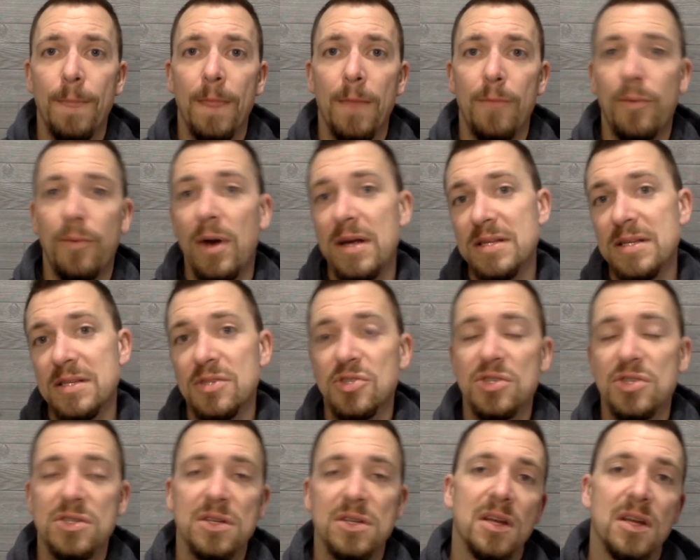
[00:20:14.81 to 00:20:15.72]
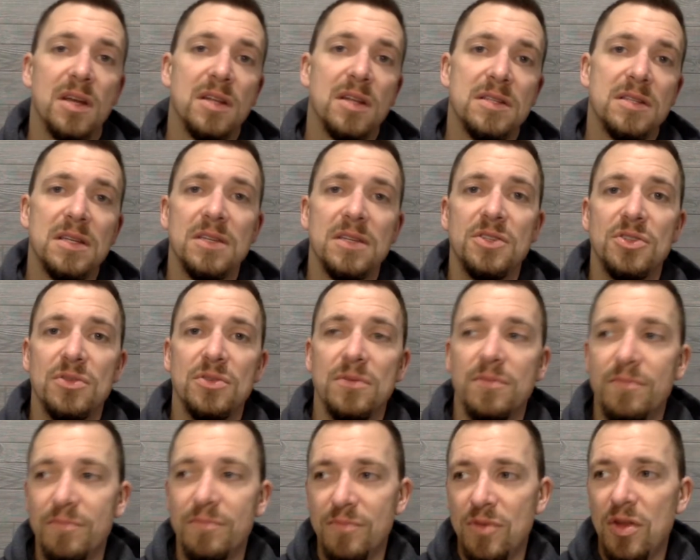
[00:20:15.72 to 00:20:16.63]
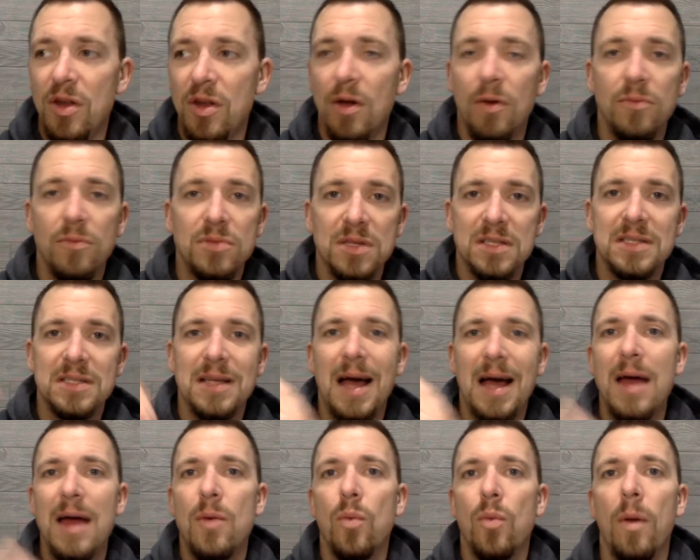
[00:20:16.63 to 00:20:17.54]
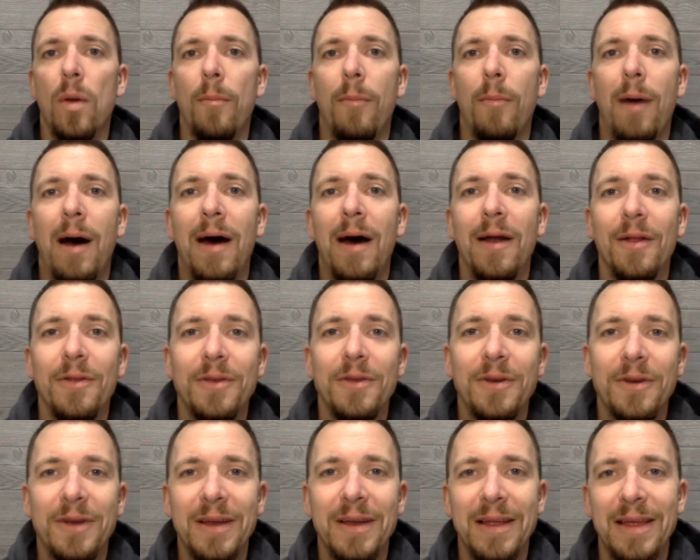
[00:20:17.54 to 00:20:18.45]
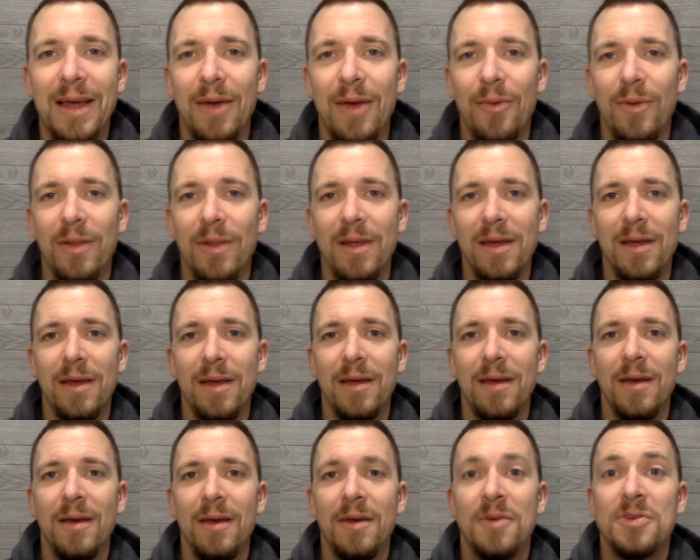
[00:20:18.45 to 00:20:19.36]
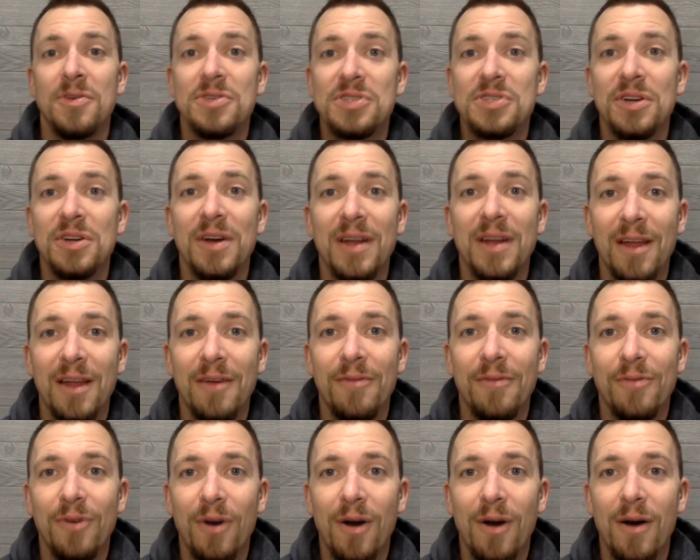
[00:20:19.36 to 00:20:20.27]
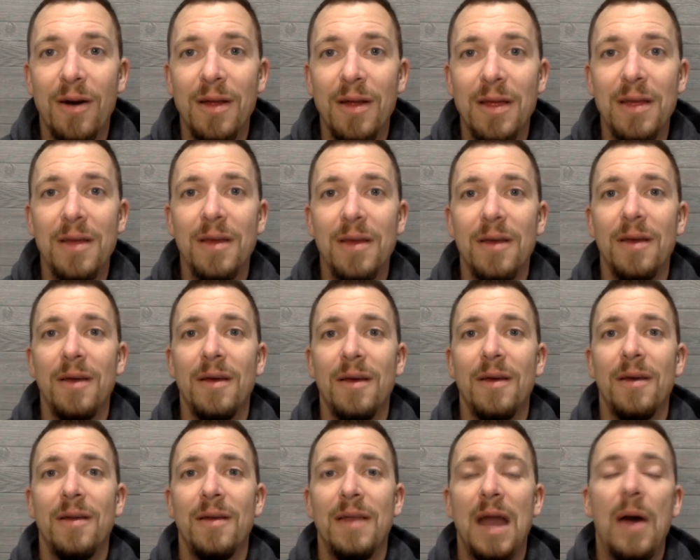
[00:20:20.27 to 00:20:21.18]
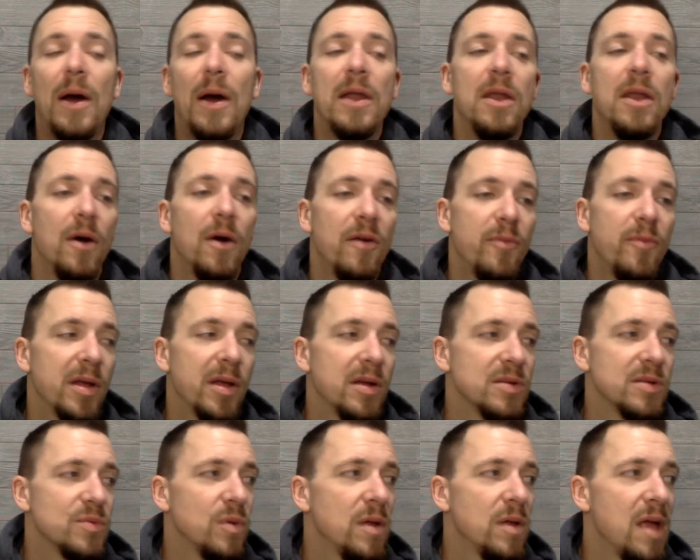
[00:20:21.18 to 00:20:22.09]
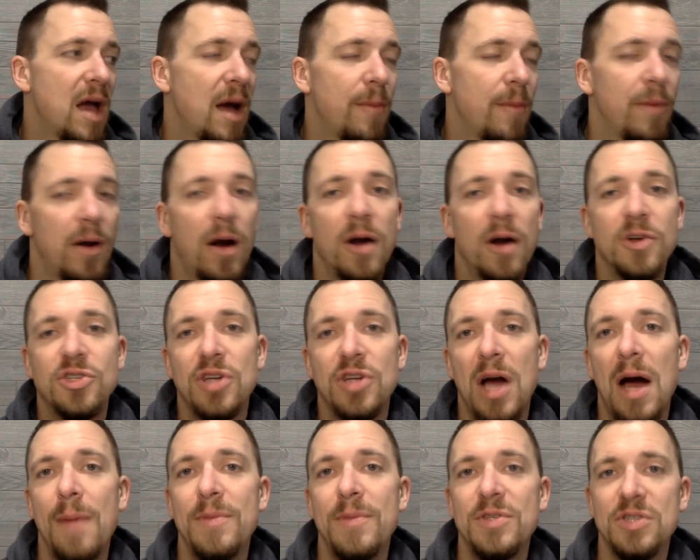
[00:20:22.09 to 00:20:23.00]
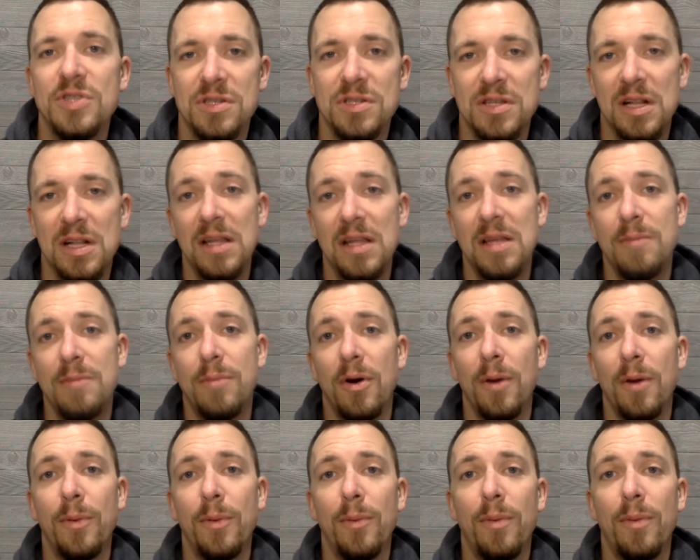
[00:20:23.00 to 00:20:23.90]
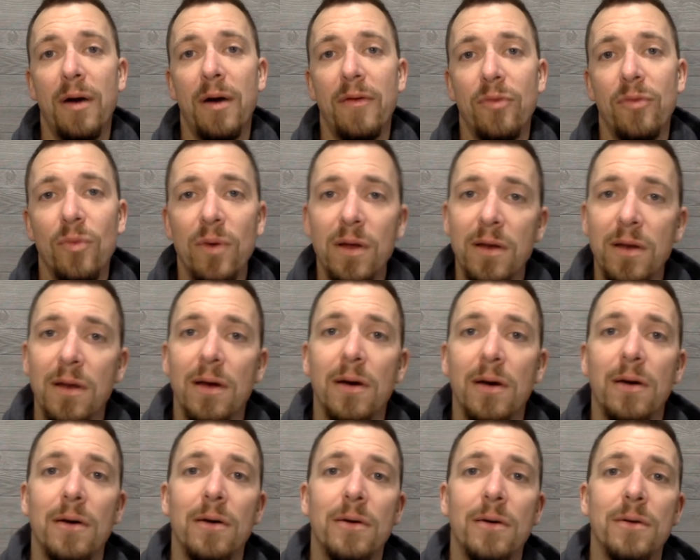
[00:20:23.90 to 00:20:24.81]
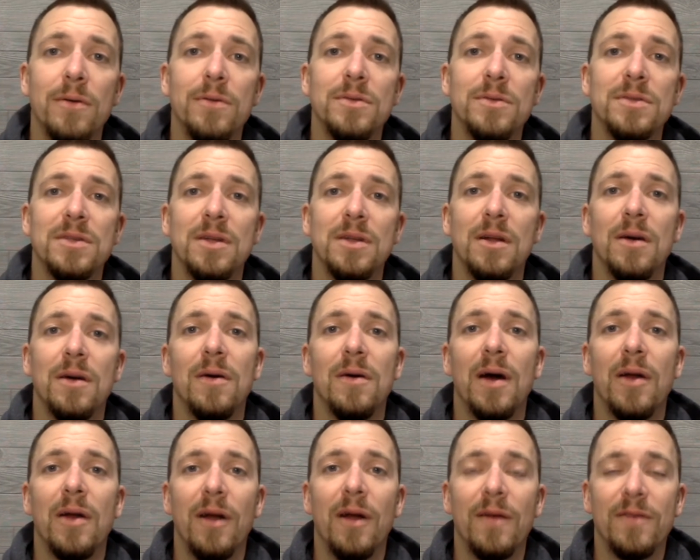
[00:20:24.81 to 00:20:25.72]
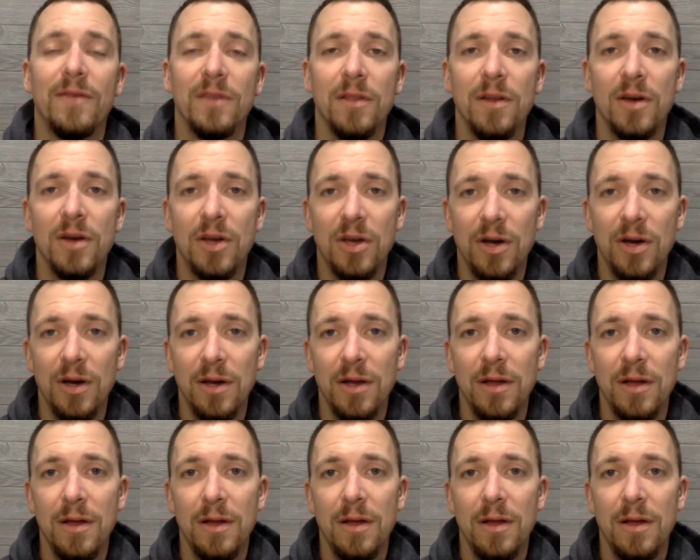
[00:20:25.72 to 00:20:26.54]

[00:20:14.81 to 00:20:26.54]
Price is just going to continue, you know, decide what model you're going to get, really. You're still going to get a Ferrari. Now, I know everybody goes, well, yeah, but our job is just to clean bird poop off windows. You know, I don't have to look good.